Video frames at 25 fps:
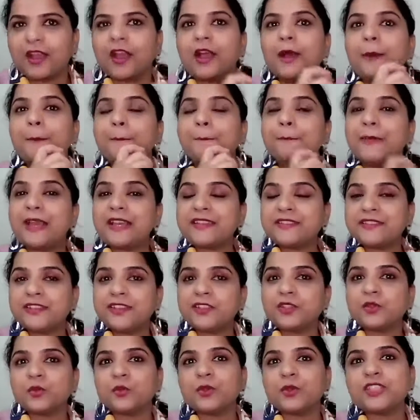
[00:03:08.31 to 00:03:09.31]
A
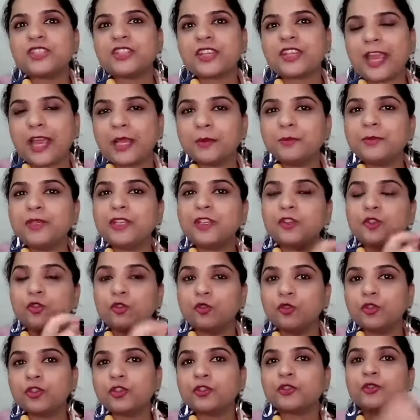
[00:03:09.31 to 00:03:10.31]
message which can be
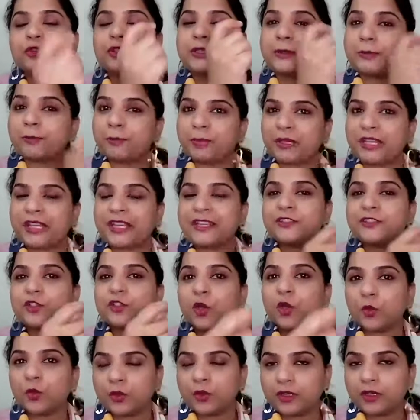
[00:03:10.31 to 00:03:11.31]
used to replace
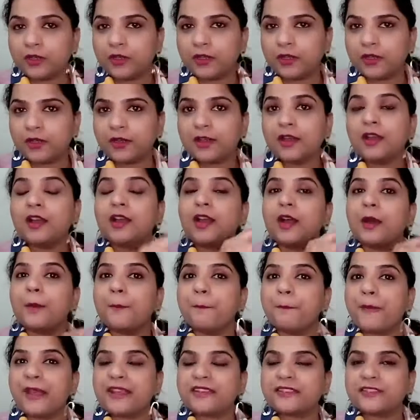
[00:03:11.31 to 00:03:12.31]
your word, a
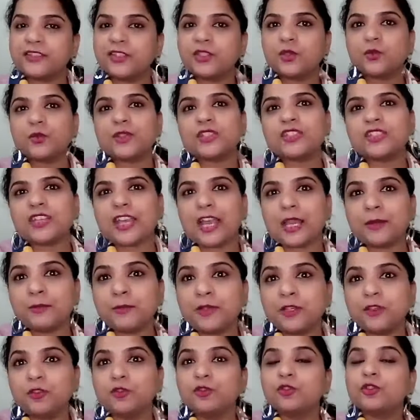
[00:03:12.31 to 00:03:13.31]
message which can be
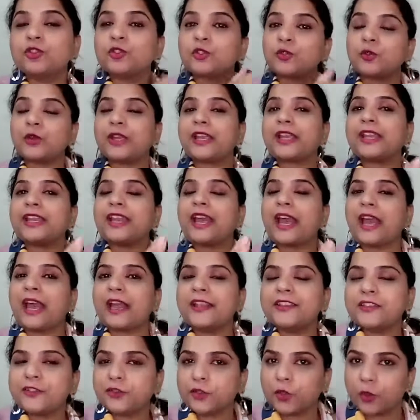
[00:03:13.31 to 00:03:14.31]
used to
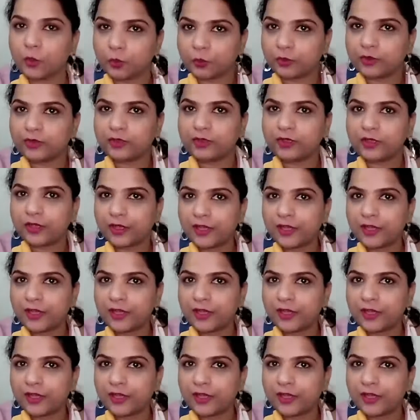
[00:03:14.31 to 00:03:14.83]
enhance your word.